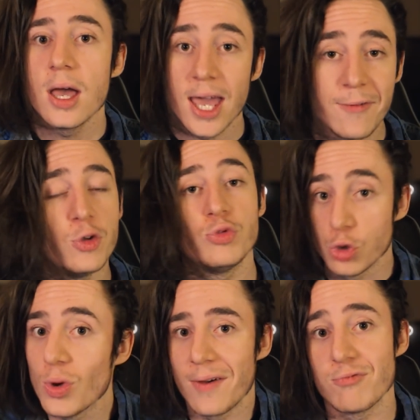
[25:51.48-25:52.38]
If you
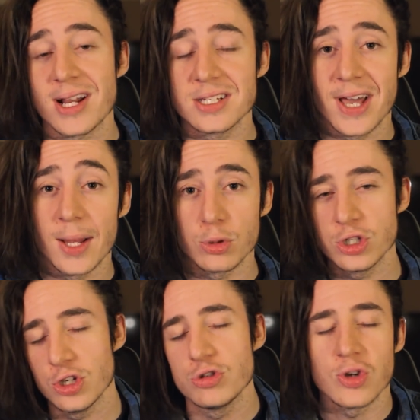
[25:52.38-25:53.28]
do have ranked available
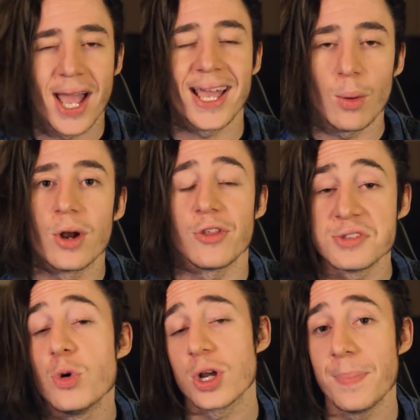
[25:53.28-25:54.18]
to you, try and get one of those
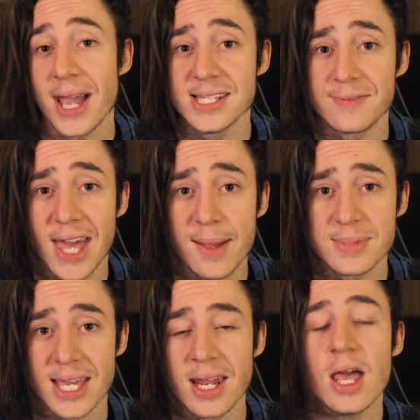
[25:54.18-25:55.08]
more competitive games
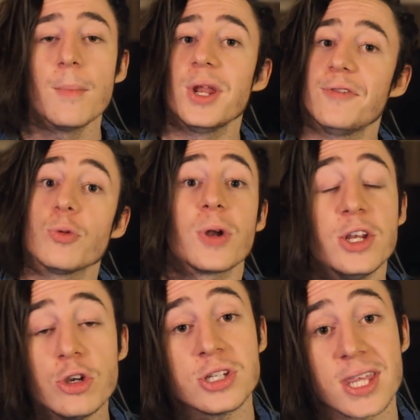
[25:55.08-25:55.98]
in. But if you're pretty
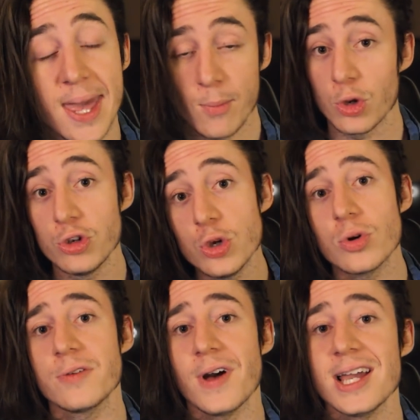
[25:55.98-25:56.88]
new to the game and want newer
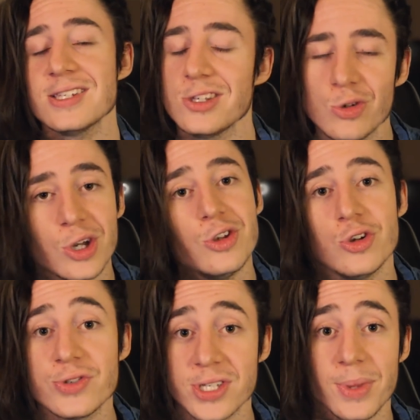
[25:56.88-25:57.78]
advice, you can
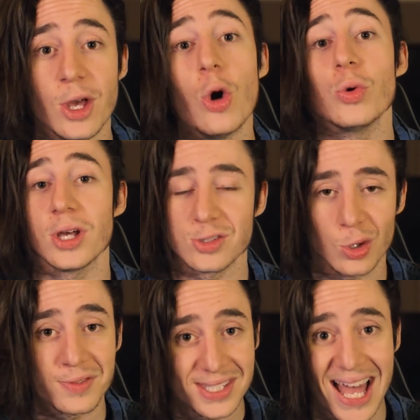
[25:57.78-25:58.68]
use some of the older
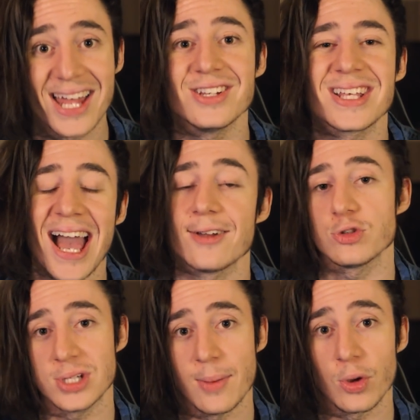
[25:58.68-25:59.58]
sort of standard casual
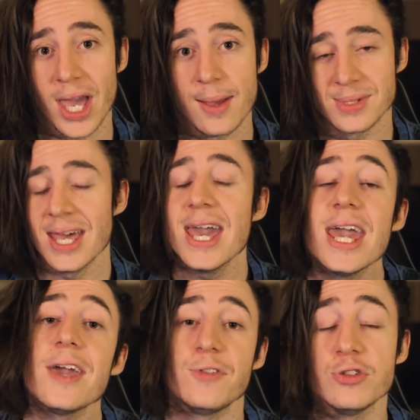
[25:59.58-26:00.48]
demo games,
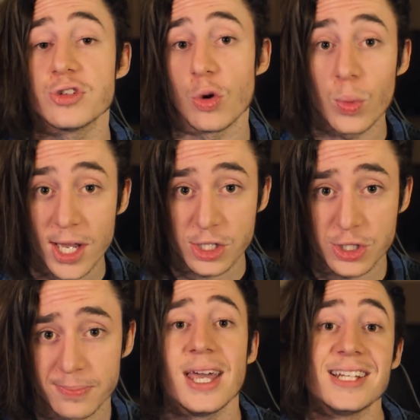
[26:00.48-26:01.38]
if you so wish.
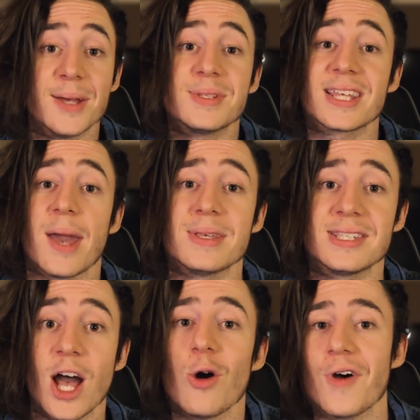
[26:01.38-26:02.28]
In terms of the game
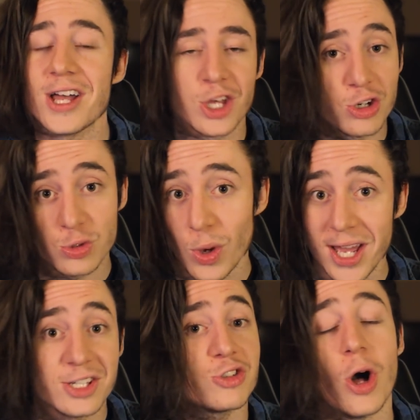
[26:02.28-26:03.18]
itself, I don't just want a
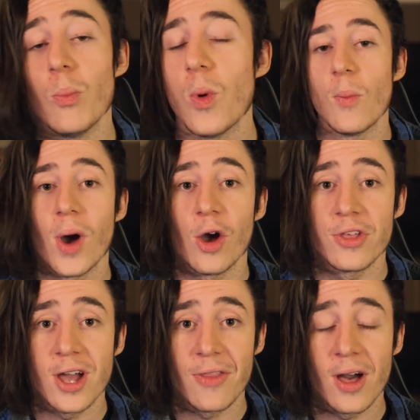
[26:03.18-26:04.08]
stomp way or
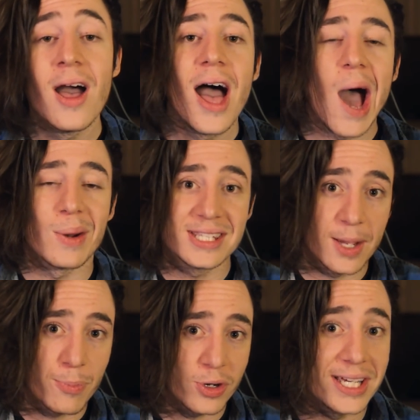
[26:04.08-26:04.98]
the other. I want to see a
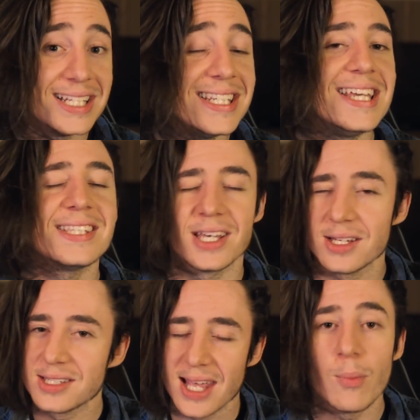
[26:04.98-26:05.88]
pretty decent,
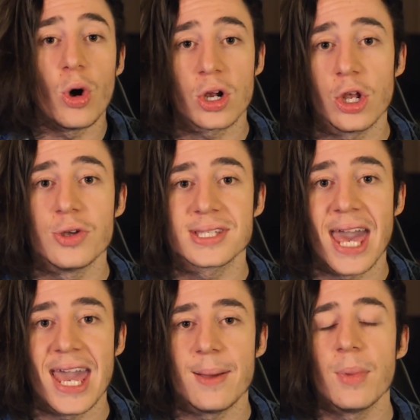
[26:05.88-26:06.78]
somewhat close
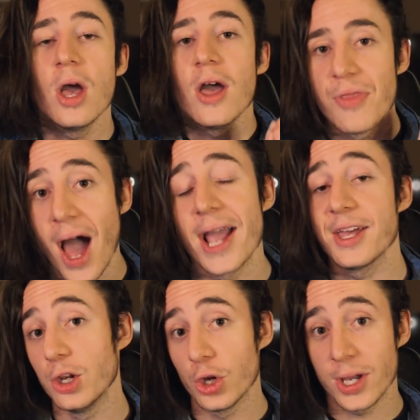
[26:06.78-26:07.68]
game that I
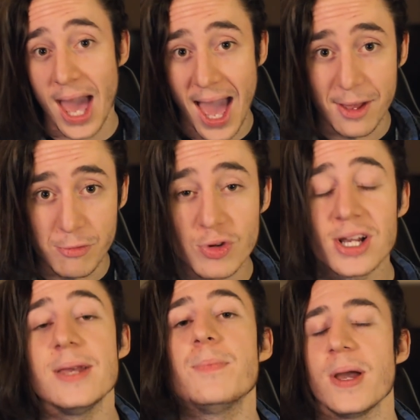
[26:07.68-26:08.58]
can look at and
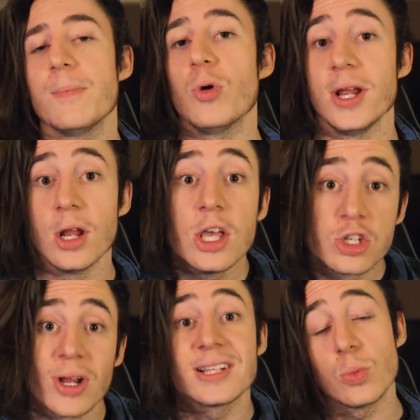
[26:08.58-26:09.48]
really pinpoint
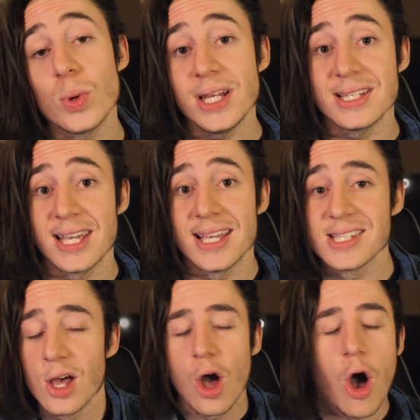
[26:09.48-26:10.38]
strengths and weaknesses
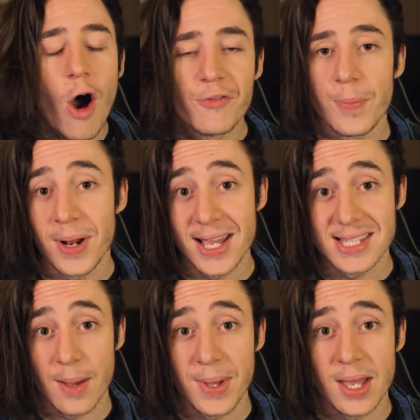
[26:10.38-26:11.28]
of the plays
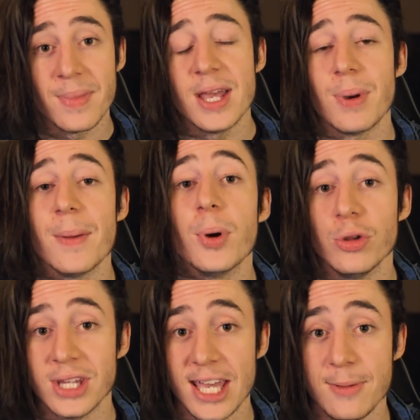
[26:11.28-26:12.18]
that are being made by both
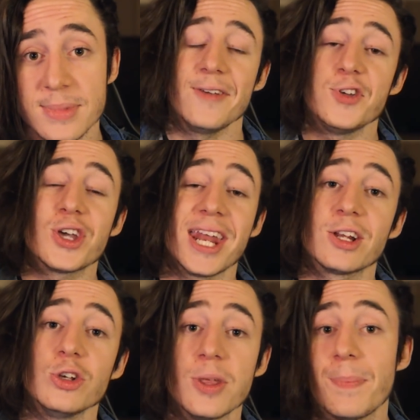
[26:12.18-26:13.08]
teams. You can
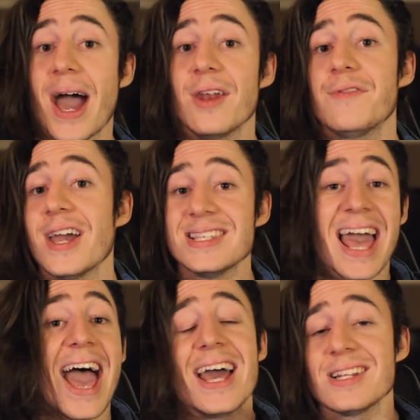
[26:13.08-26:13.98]
include the ban phase
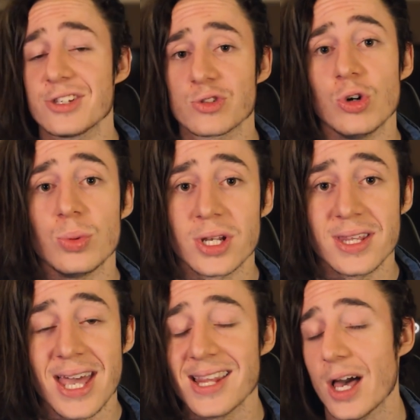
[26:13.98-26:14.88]
and the scoreboard at
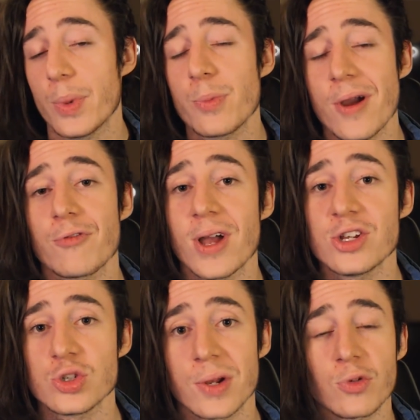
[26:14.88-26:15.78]
the end. That'll be
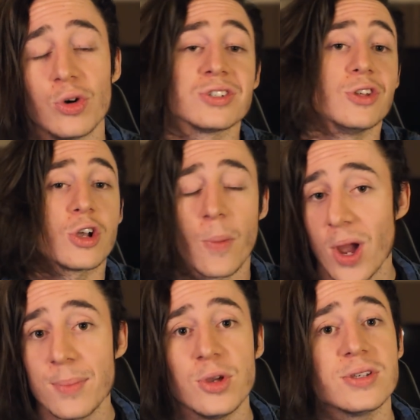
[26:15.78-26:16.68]
preferential. And of course, no
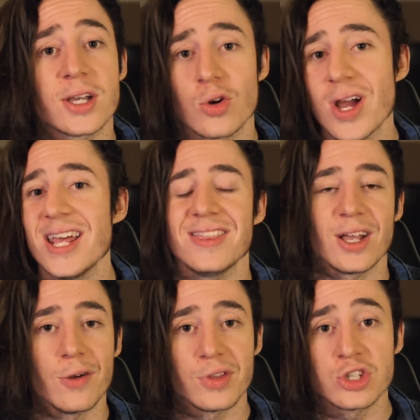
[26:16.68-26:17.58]
copyrighted music or anything
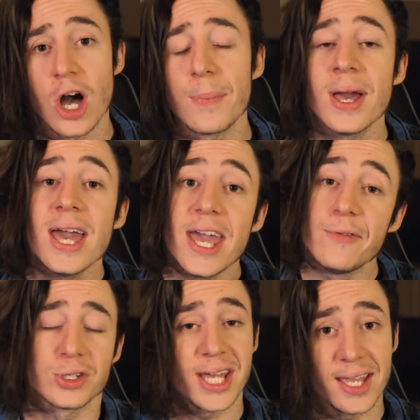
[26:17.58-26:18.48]
over the top. If
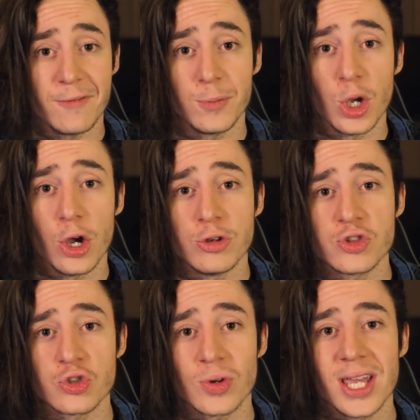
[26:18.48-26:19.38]
you're taking it from your own
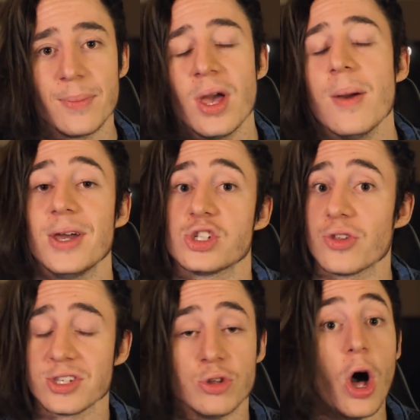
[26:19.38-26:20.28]
stream, make sure
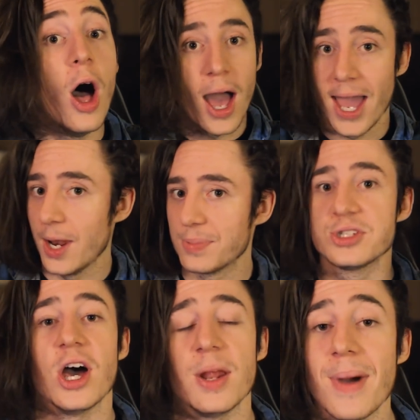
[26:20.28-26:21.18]
there's not an
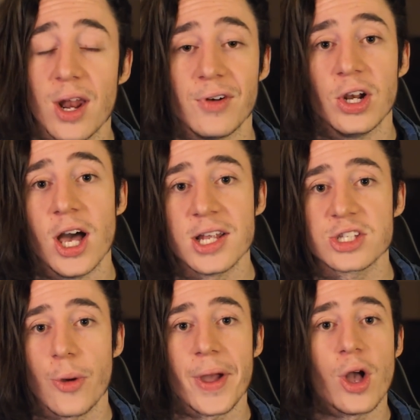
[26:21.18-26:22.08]
absurd amount of alerts
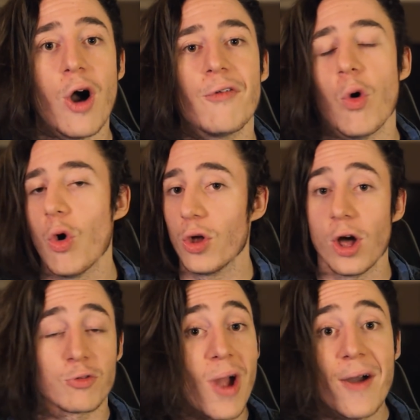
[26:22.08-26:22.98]
going off or a lot
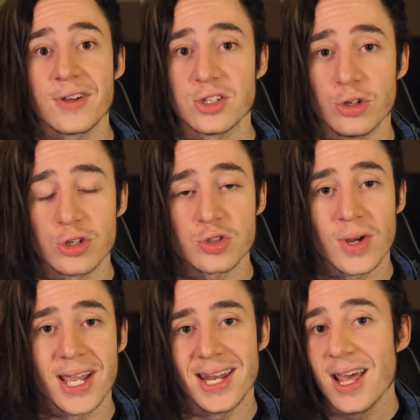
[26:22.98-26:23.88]
of graphics on your
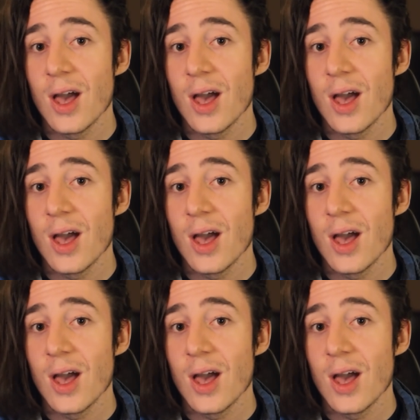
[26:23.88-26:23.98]
screen.